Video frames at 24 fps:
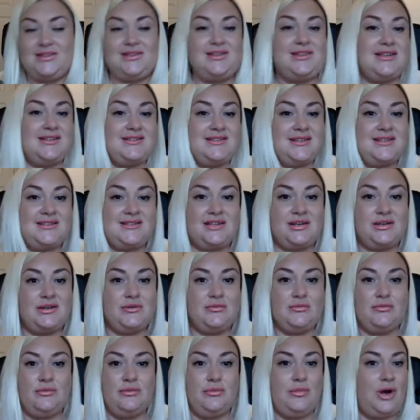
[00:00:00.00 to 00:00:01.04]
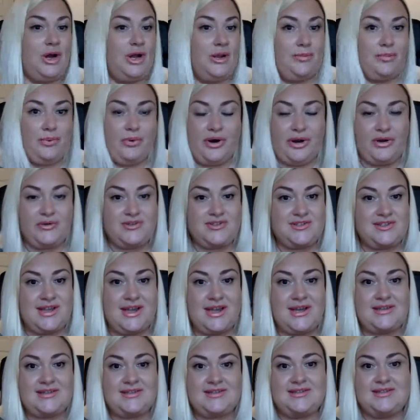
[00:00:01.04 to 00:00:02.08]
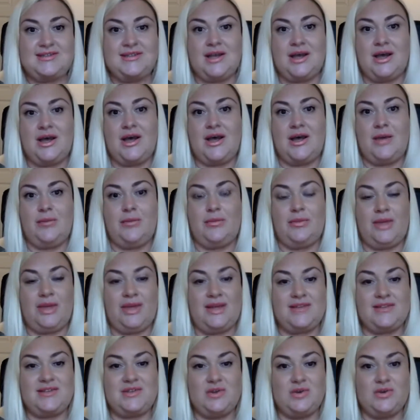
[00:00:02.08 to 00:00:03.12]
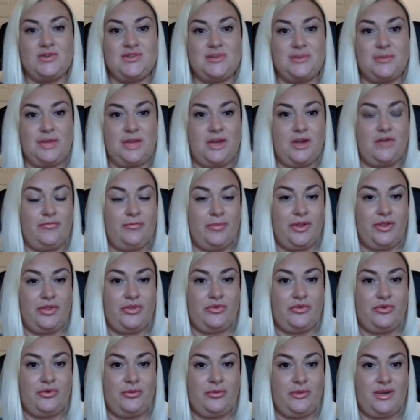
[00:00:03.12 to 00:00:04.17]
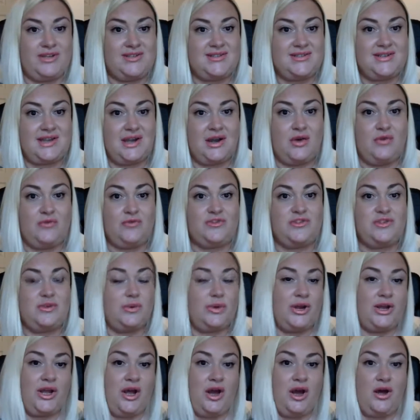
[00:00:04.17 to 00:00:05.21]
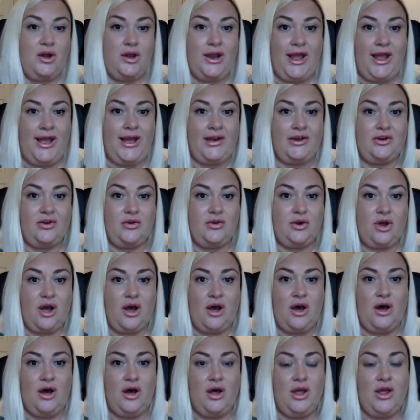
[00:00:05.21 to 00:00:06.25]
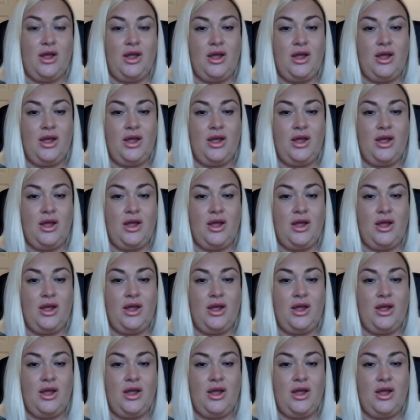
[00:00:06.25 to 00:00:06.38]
This isn't my process. It's not something I've been through myself, so I can't hand on heart